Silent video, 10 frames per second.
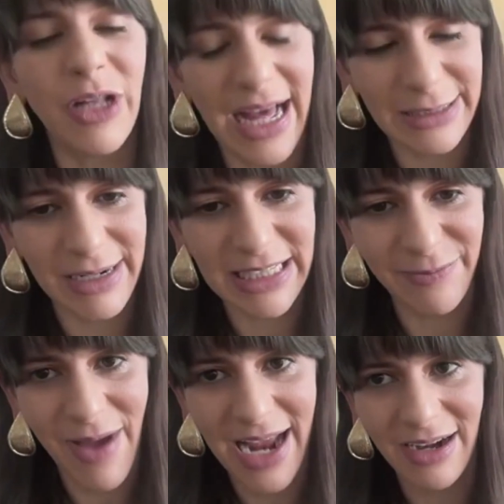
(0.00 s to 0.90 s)
classmates
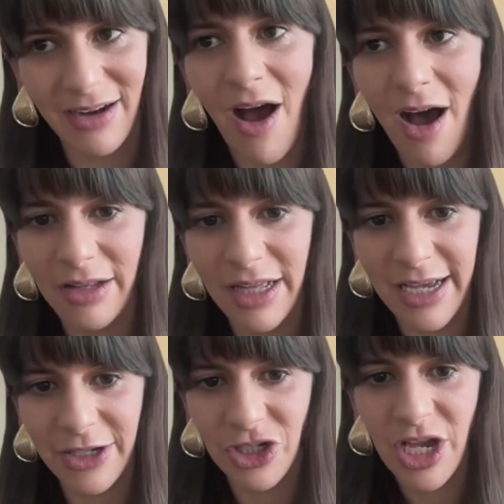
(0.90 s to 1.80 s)
of mine in
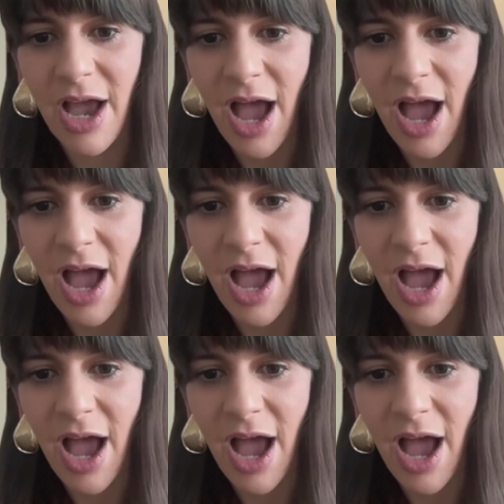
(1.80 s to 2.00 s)
college